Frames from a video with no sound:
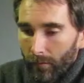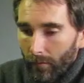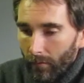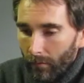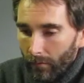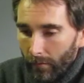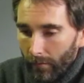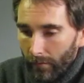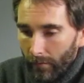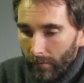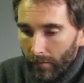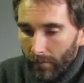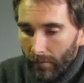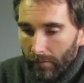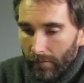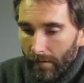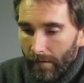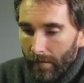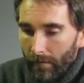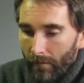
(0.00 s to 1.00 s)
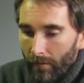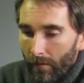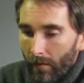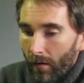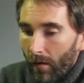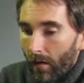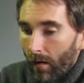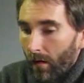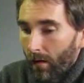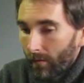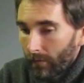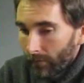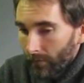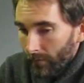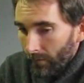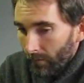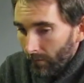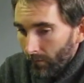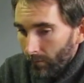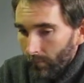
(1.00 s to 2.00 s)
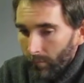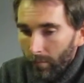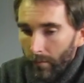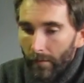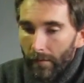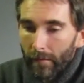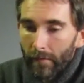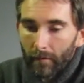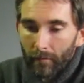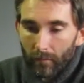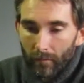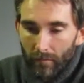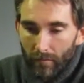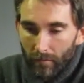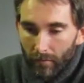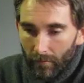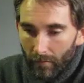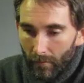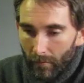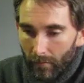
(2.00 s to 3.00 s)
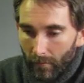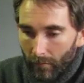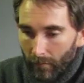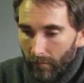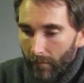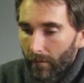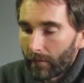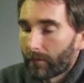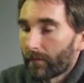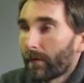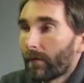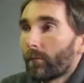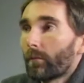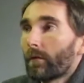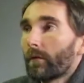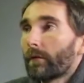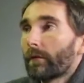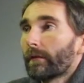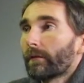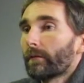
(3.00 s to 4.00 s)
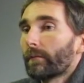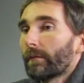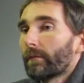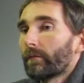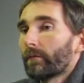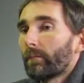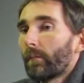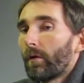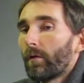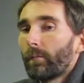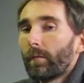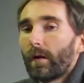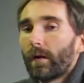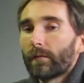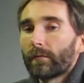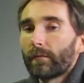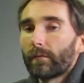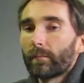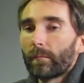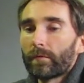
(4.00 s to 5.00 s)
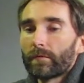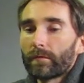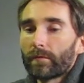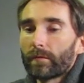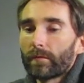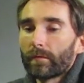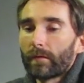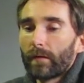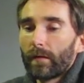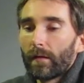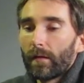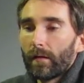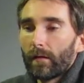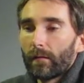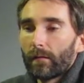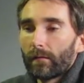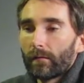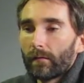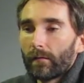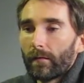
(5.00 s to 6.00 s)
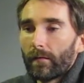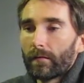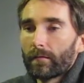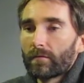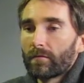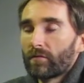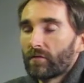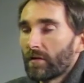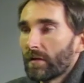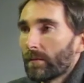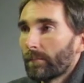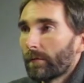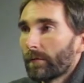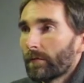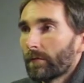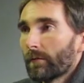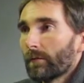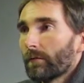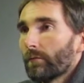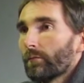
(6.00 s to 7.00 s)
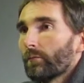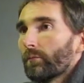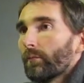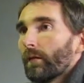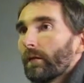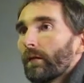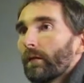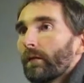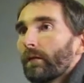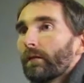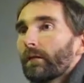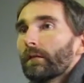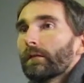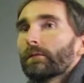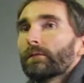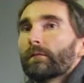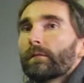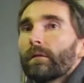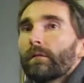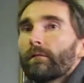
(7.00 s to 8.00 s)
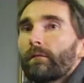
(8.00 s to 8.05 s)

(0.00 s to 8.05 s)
you know, there are things like that. There are Doom Blades, which is good. I was going to say one of the things about Smallpox, as much as it's cheap and you can do a